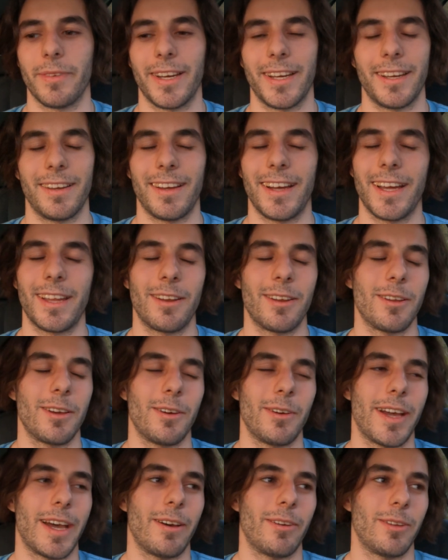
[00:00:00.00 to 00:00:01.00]
I don't
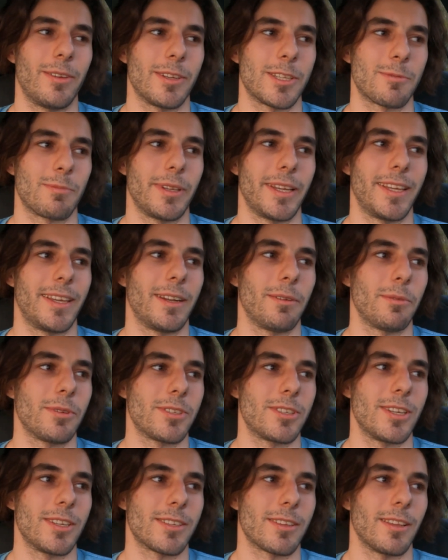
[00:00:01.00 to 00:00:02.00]
know how to explain it. It
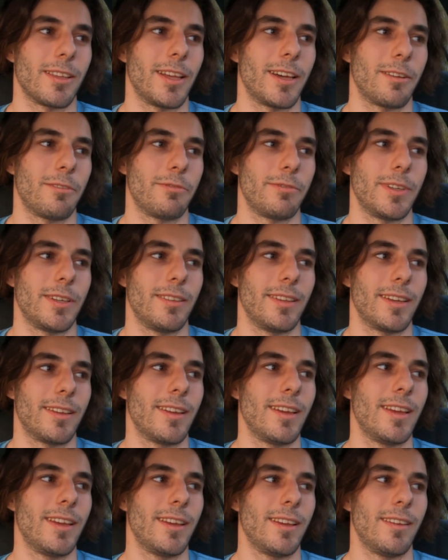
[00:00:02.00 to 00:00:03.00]
was just a lot of feeling.
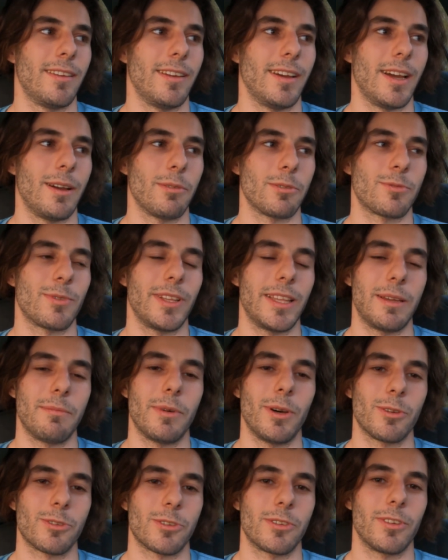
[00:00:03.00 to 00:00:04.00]
I was really
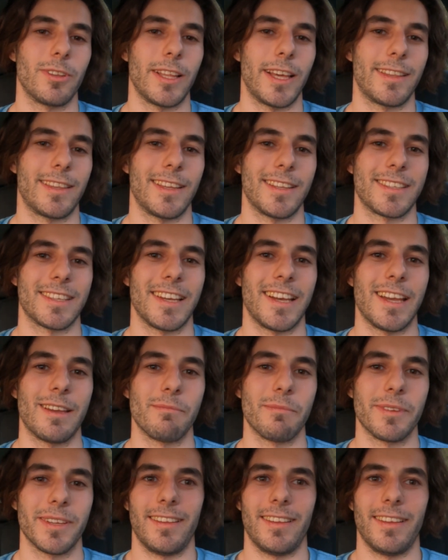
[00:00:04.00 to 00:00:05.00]
emotional at that
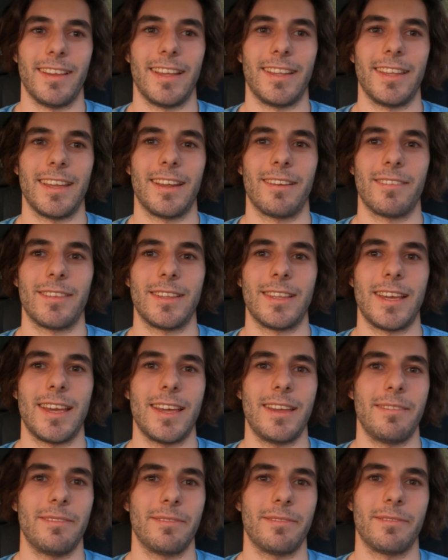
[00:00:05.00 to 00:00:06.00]
time. At the end of the
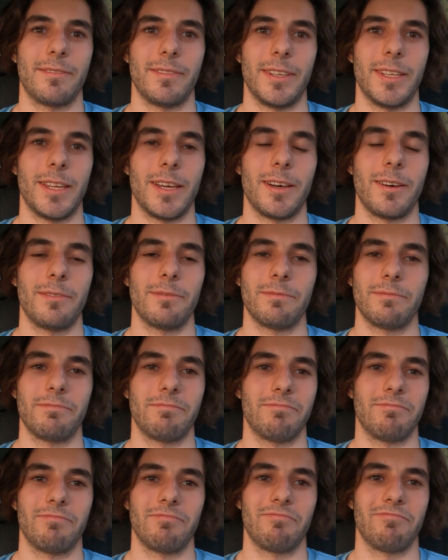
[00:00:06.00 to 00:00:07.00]
day, you know,
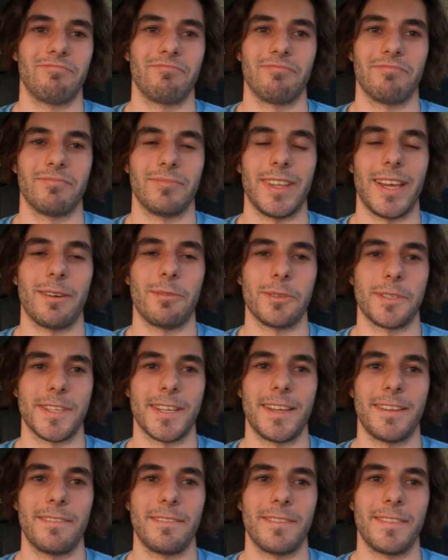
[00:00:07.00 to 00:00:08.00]
that was
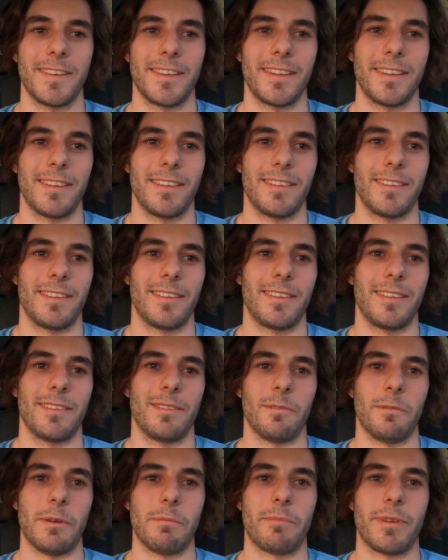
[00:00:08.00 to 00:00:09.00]
it.
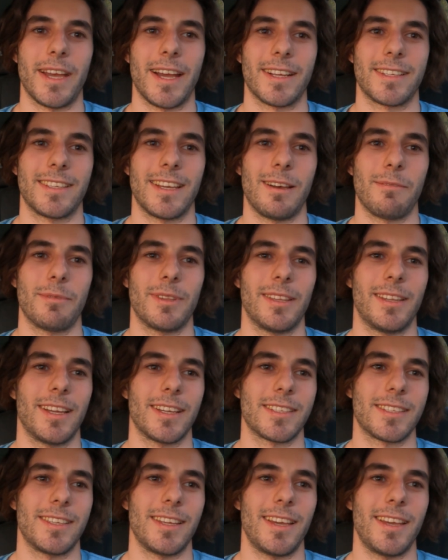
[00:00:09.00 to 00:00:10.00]
We packed up the
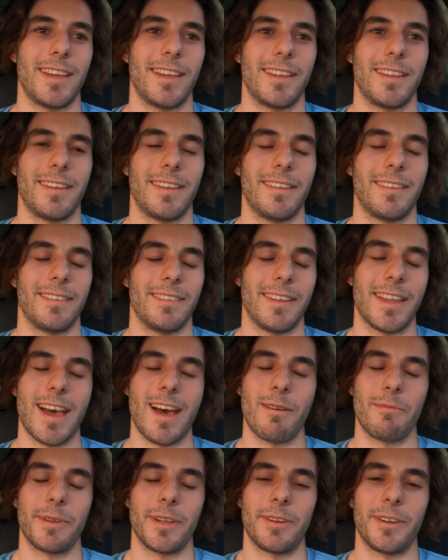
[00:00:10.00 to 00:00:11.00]
next day, and
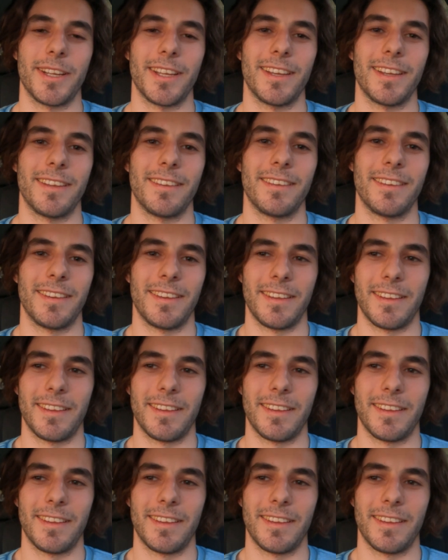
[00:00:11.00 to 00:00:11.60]
now I'm here again.